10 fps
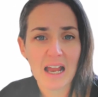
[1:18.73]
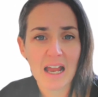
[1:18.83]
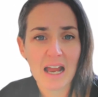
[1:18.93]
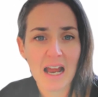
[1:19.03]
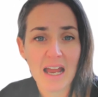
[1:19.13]

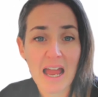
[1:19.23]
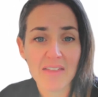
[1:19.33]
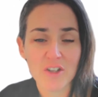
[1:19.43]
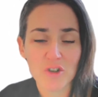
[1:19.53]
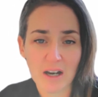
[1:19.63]
at
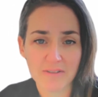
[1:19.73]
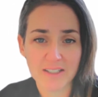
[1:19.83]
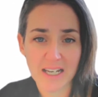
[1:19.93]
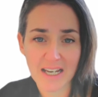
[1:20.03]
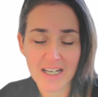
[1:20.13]
the draft
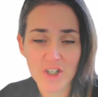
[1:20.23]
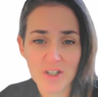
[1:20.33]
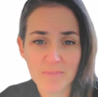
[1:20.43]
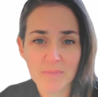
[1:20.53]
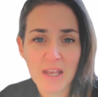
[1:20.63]

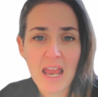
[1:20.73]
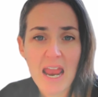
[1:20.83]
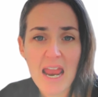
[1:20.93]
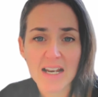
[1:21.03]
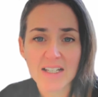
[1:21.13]
stage,
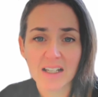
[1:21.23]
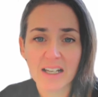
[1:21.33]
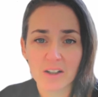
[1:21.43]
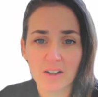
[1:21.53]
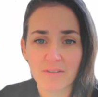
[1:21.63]
and a
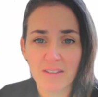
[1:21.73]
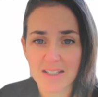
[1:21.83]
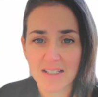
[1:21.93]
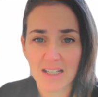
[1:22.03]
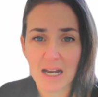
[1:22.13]
letter of
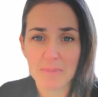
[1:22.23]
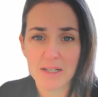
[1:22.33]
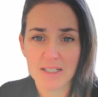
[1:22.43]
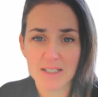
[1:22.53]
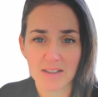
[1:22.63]
thanks
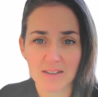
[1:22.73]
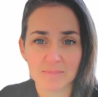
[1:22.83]
accompanies it.